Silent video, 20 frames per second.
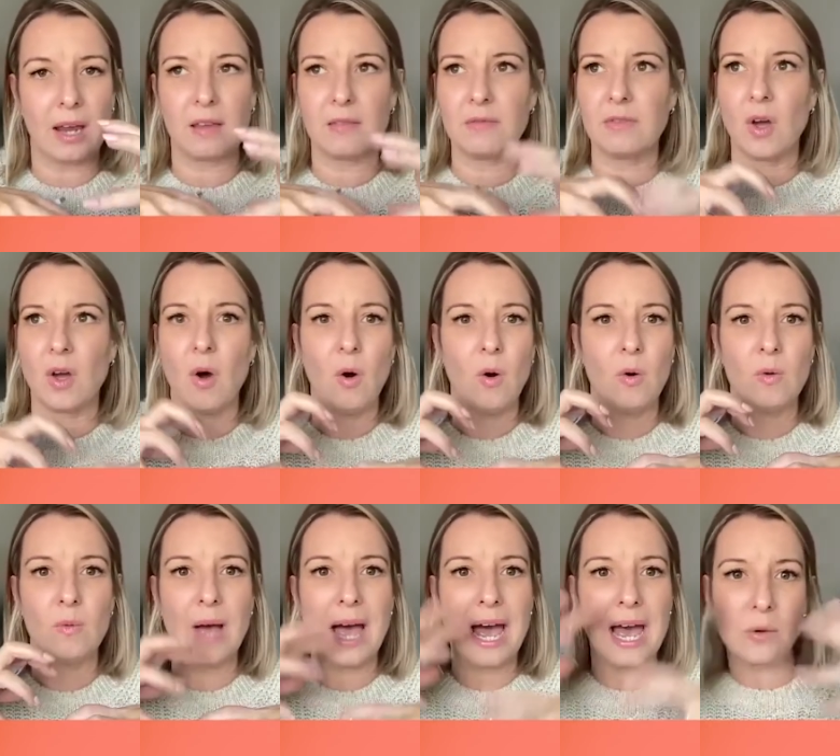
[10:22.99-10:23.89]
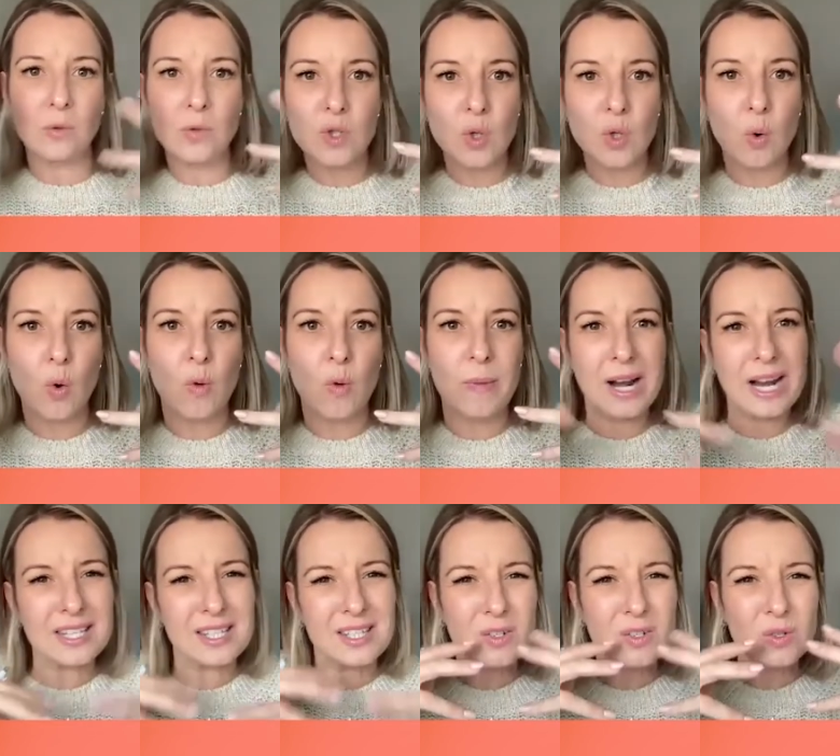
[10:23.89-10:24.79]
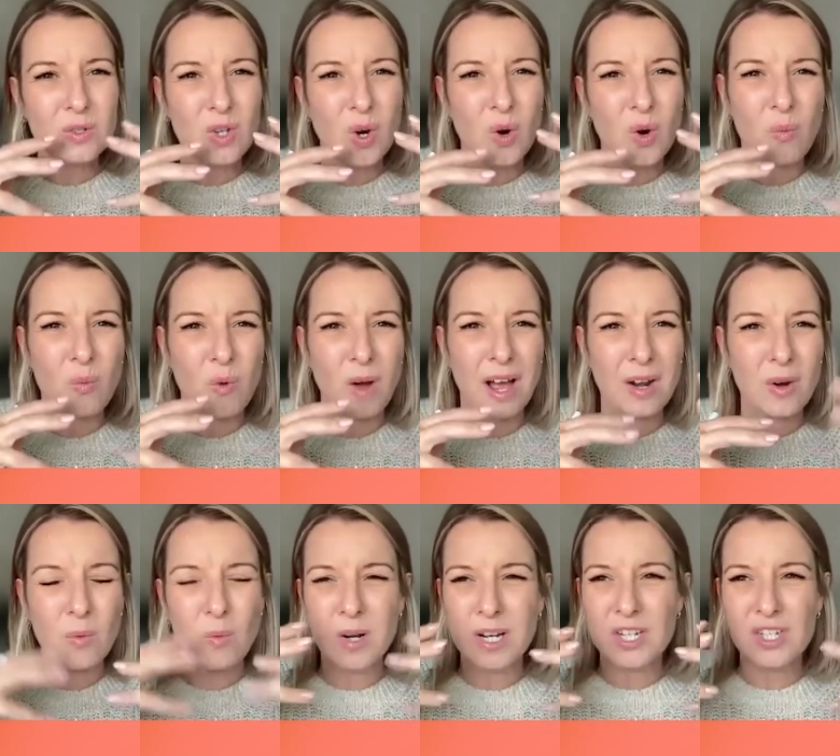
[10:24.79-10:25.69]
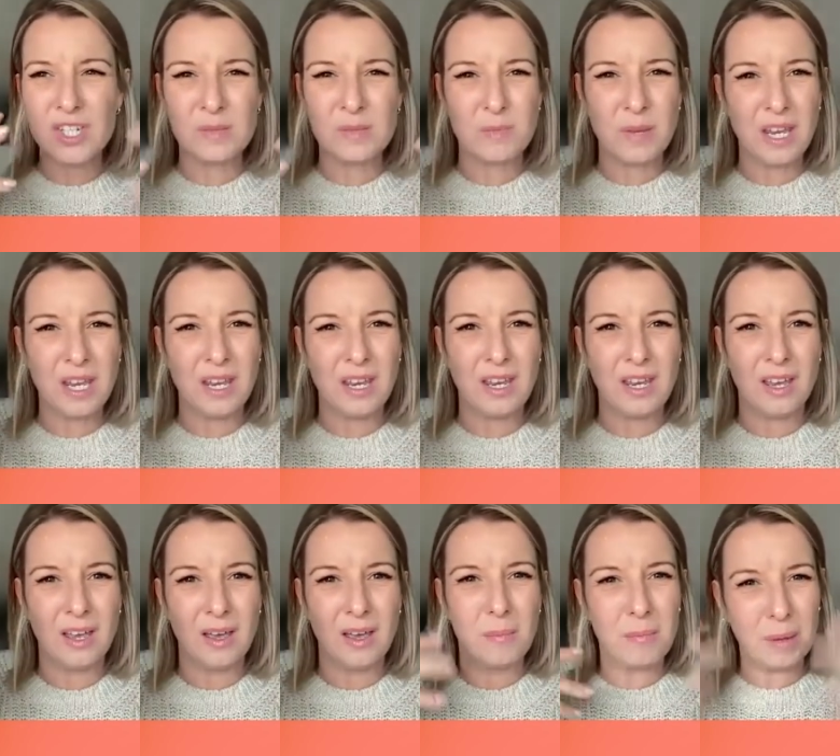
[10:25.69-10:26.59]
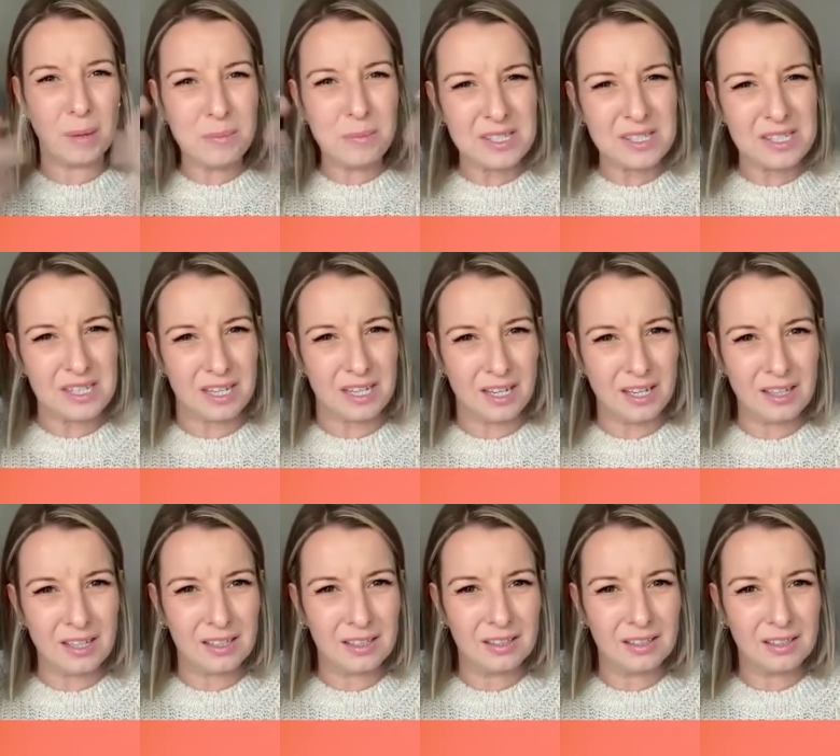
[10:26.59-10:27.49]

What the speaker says: Like the whole outdoor, but I don't want to just be mumsy.